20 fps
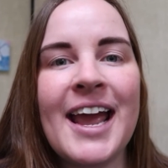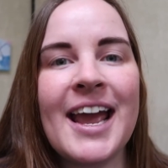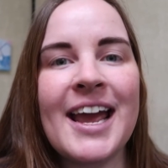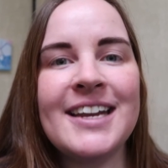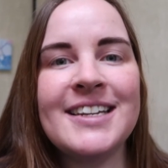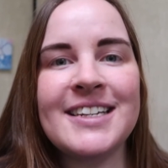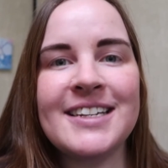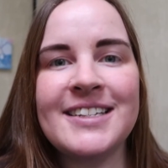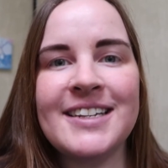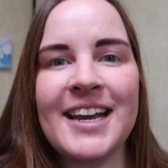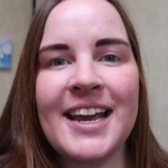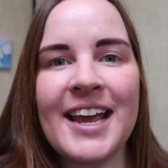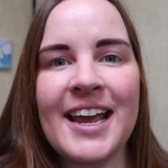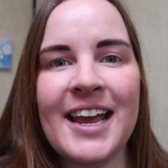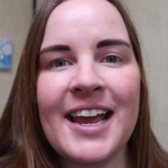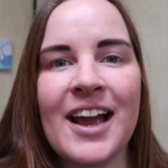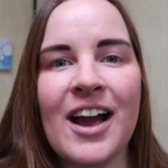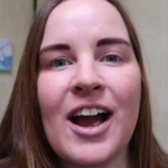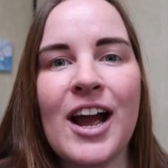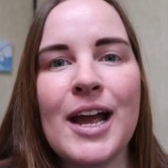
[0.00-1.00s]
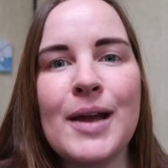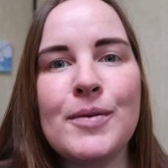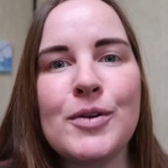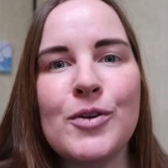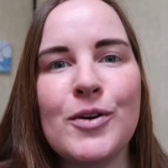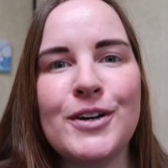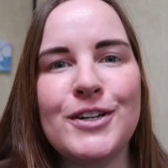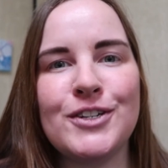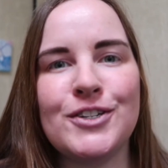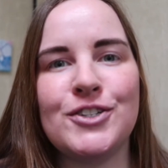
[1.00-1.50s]
and today I am
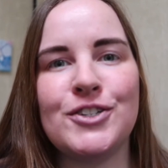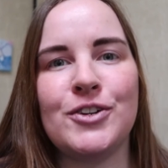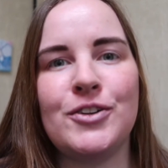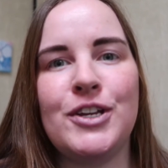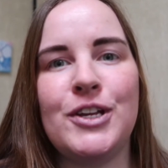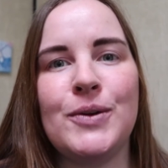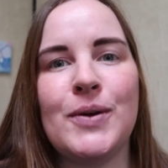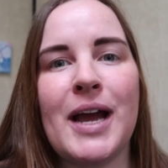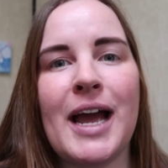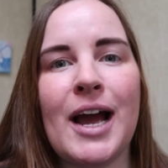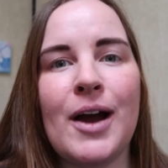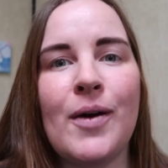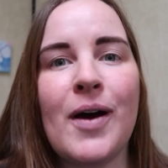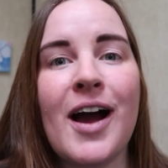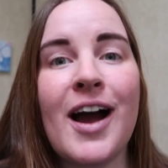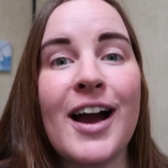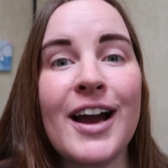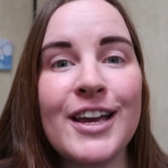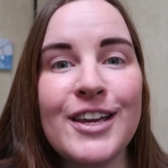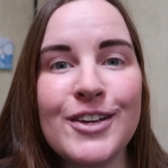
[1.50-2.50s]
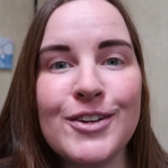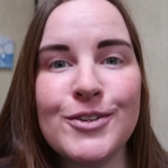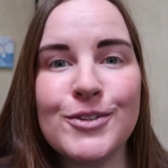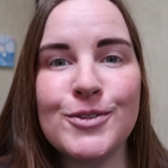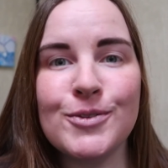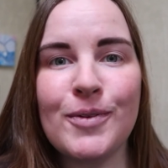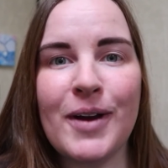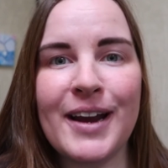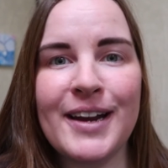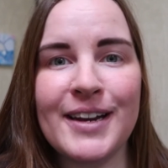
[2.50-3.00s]
going to show you how I
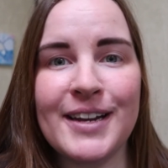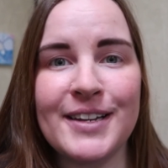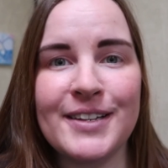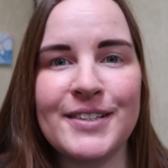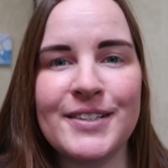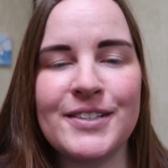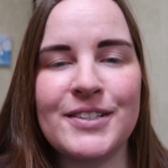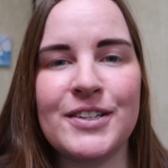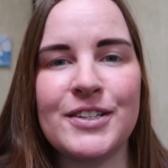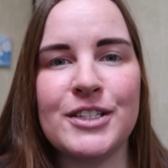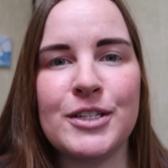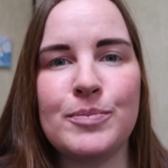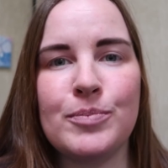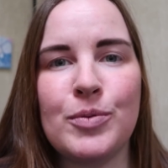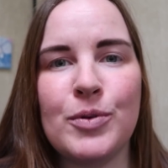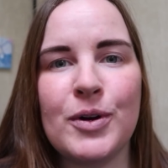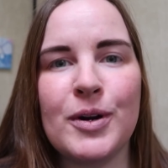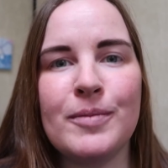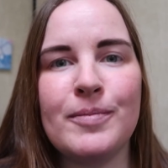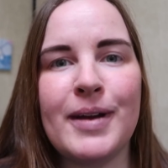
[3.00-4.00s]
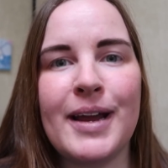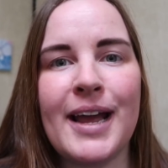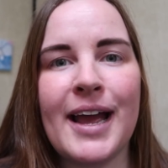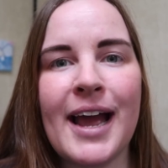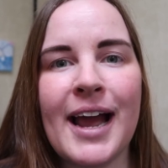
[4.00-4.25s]
use write-ins to support my